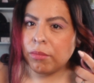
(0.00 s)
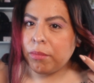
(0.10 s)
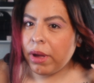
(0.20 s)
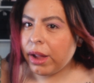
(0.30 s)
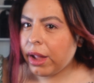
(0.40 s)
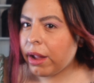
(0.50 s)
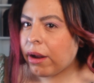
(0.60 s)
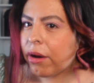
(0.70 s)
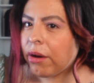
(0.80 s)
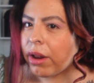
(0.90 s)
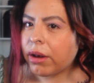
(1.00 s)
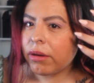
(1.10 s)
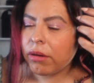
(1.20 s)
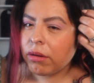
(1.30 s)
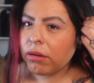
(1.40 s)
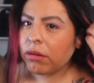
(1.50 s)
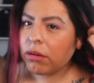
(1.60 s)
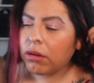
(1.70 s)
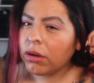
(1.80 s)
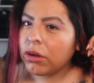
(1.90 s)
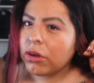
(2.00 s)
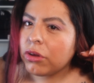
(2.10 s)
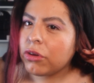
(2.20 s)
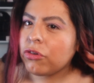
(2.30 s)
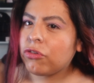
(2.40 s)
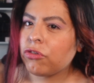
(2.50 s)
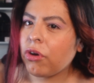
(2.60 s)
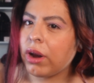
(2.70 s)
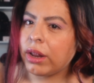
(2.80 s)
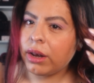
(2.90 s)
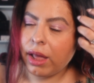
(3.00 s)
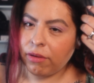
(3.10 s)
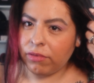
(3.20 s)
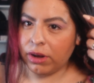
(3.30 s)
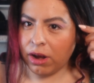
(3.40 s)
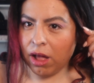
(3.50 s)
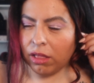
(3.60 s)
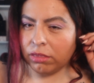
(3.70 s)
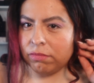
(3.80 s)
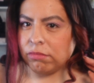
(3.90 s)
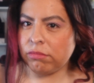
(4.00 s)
my hair and try and have it not